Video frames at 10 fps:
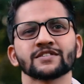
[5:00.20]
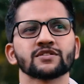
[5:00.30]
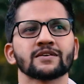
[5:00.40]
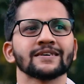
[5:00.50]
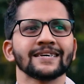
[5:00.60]

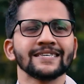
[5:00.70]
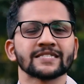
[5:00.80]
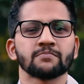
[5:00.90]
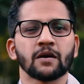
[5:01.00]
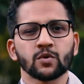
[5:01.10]
nakshatra
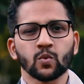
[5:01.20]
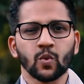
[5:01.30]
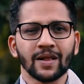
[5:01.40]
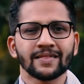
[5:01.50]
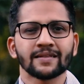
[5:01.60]
is about
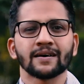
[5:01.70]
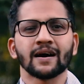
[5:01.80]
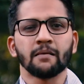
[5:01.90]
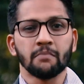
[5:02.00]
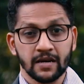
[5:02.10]
wealth,
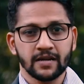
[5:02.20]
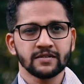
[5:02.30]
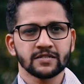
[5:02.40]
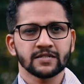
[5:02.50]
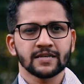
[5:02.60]

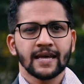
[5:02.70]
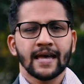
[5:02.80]
abundance,